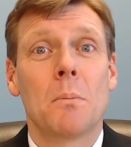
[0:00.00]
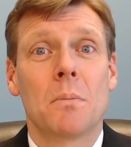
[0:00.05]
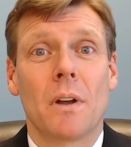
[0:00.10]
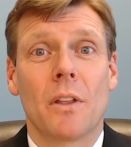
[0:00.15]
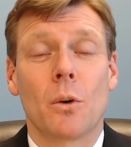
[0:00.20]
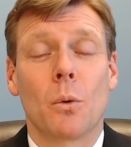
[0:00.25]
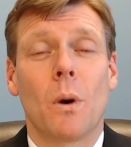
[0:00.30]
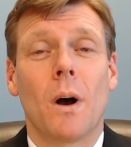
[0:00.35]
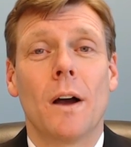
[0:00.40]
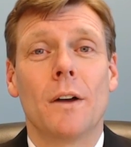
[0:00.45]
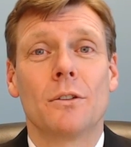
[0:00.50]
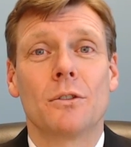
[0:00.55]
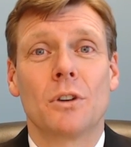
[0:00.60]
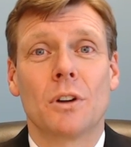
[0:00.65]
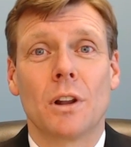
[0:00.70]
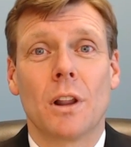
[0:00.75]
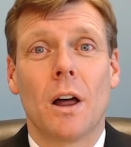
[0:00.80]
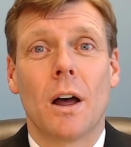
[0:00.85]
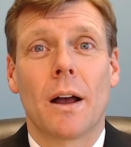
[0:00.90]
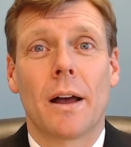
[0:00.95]
But otherwise,
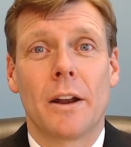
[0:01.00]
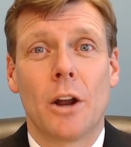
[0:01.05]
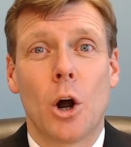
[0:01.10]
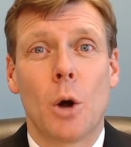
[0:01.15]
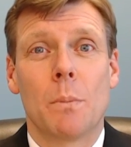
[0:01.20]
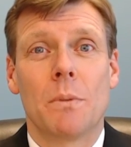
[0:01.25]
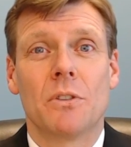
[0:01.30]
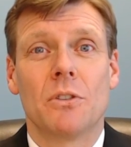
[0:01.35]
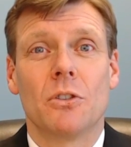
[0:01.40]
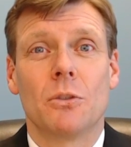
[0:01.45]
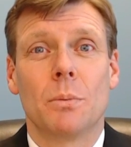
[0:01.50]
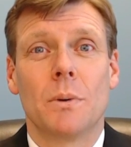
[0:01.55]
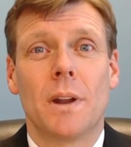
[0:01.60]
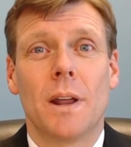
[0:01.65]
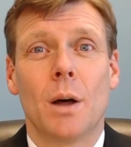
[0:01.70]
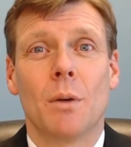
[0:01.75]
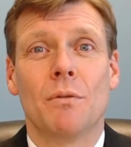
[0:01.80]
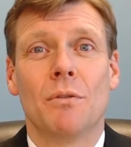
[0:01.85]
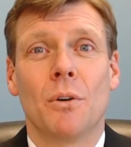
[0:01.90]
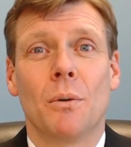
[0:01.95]
good luck, and I hope this has
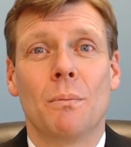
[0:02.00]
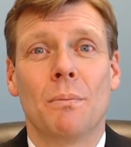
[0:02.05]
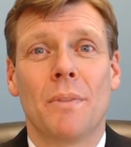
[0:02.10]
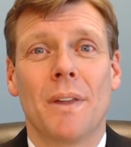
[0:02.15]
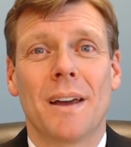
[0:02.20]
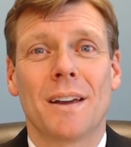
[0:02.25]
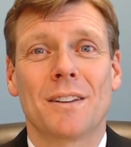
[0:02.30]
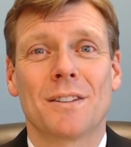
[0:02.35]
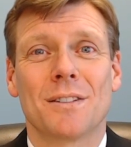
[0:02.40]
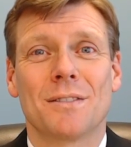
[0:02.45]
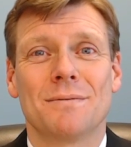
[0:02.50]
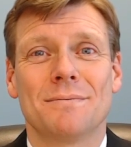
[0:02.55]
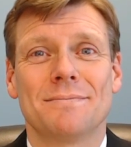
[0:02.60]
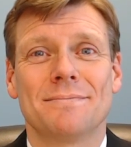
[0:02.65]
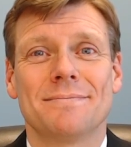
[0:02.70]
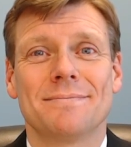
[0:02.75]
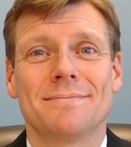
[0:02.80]
been helpful. Thanks.